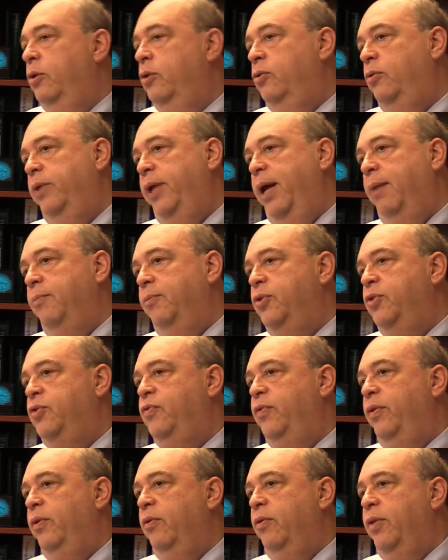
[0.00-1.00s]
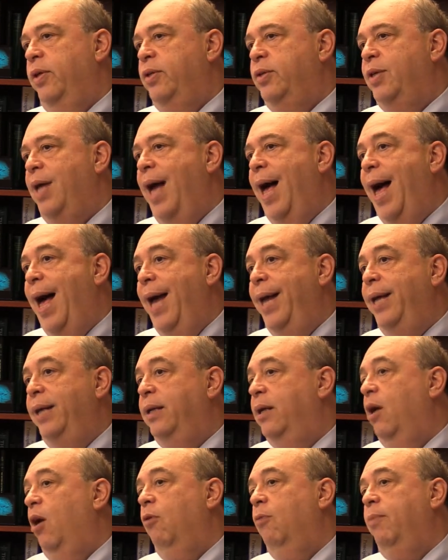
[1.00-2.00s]
to an atmosphere that's high
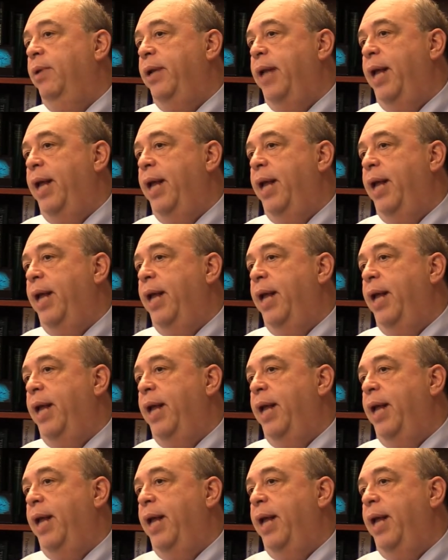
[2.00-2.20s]
in carbon